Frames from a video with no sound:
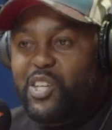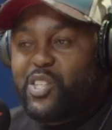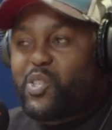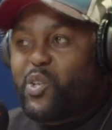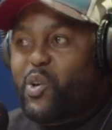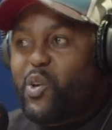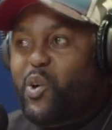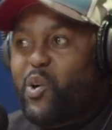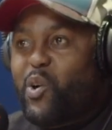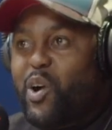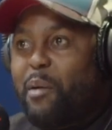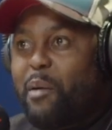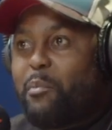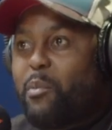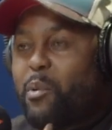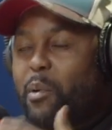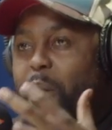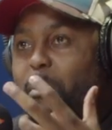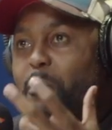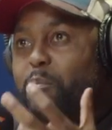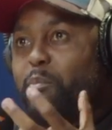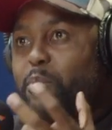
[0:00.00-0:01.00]
So I'm
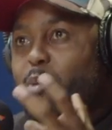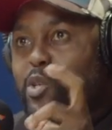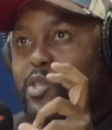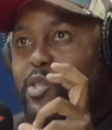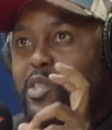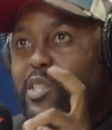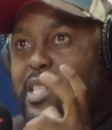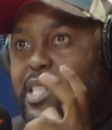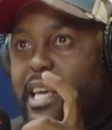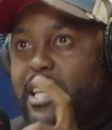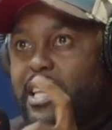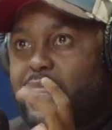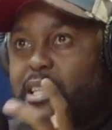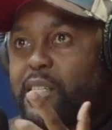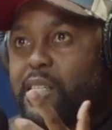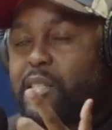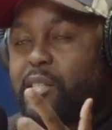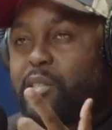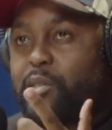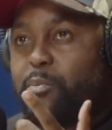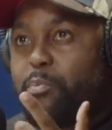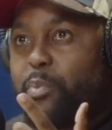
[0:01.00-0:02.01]
I'm also saying
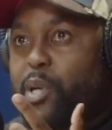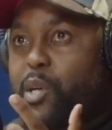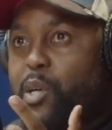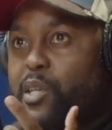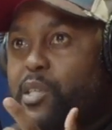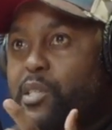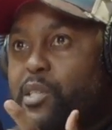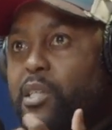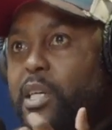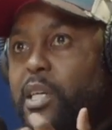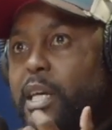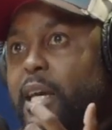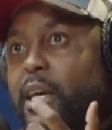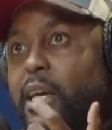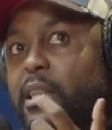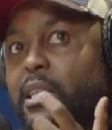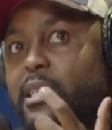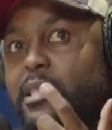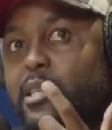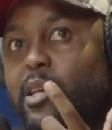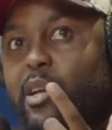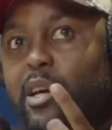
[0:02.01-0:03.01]
this because
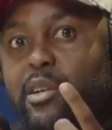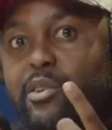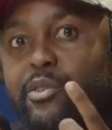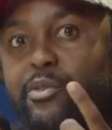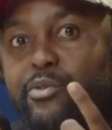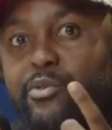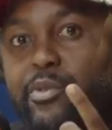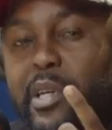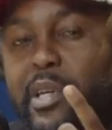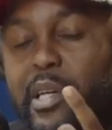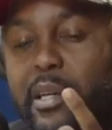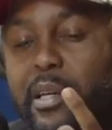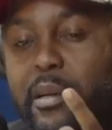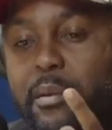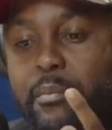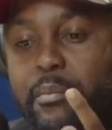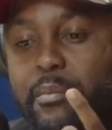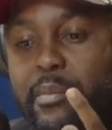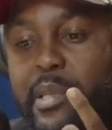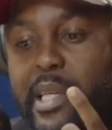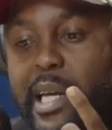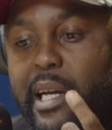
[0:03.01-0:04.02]
there's a lot of um,